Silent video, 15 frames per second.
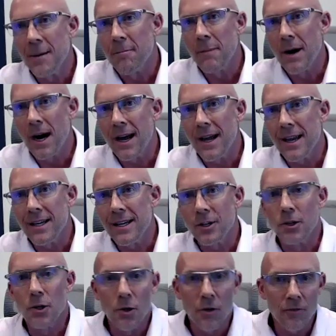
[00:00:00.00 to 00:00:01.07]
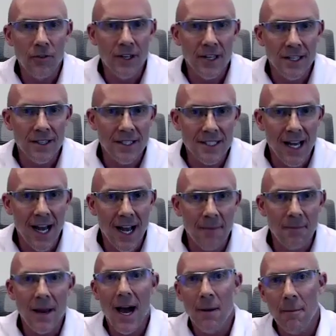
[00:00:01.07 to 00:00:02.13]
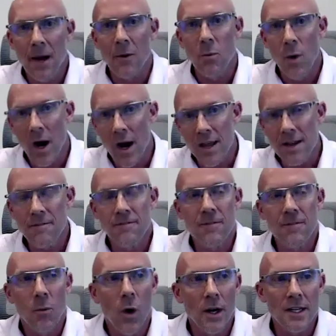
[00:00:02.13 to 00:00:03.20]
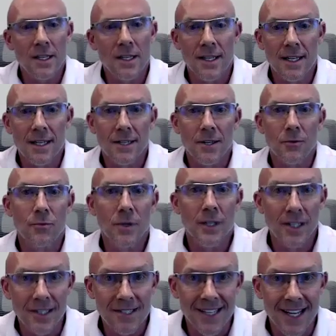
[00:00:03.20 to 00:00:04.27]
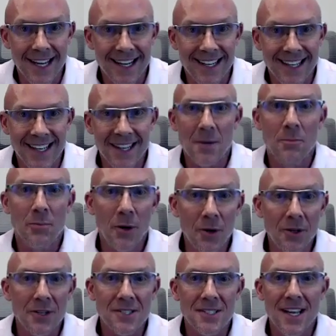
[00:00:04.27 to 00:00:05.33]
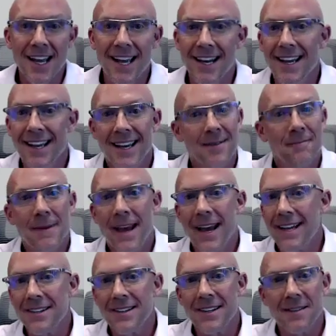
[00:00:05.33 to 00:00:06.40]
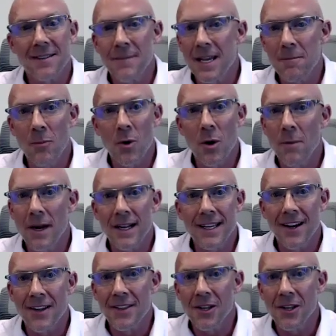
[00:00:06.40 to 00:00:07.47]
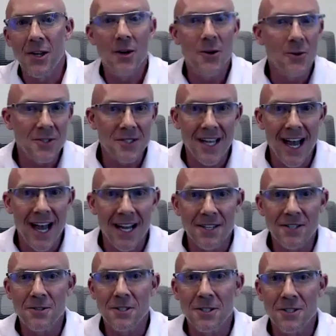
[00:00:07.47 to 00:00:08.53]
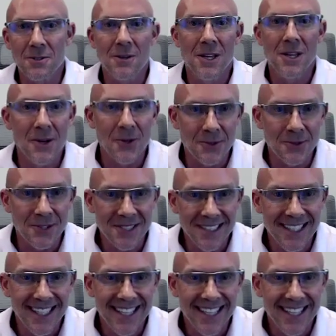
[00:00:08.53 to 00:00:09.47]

My girlfriend at the time, now my wife, wanted to get into real estate. And the broker said, man, you're going to make more money on the loan side. You should do loans.